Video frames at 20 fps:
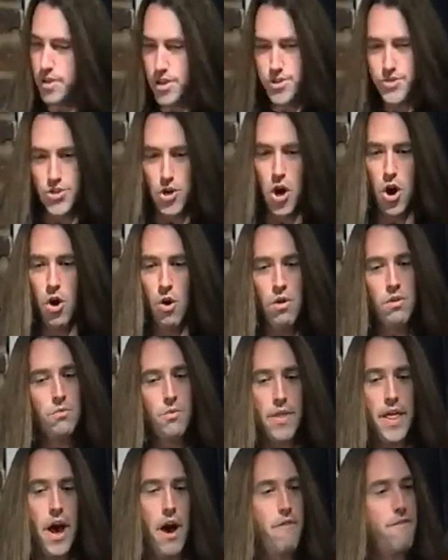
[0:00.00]
So,
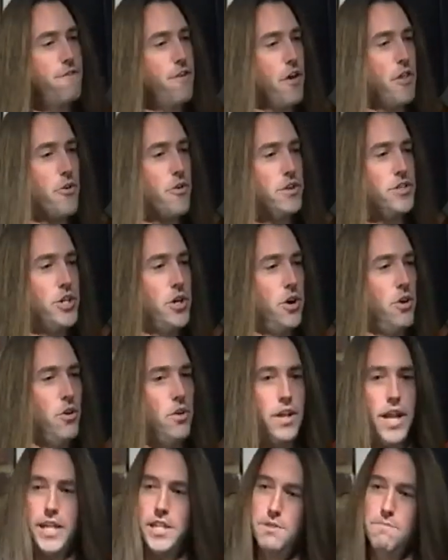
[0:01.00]
without further ado,
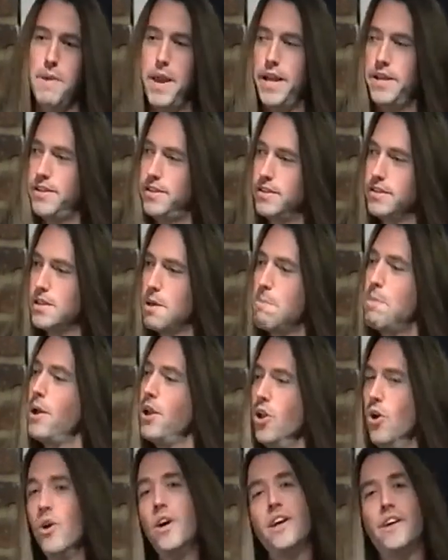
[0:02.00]
let's meet the
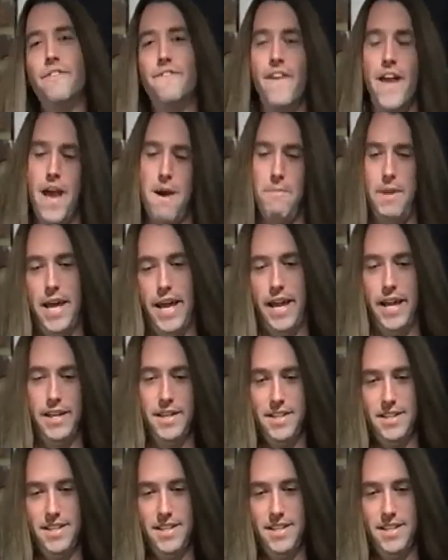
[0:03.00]
Palooka family.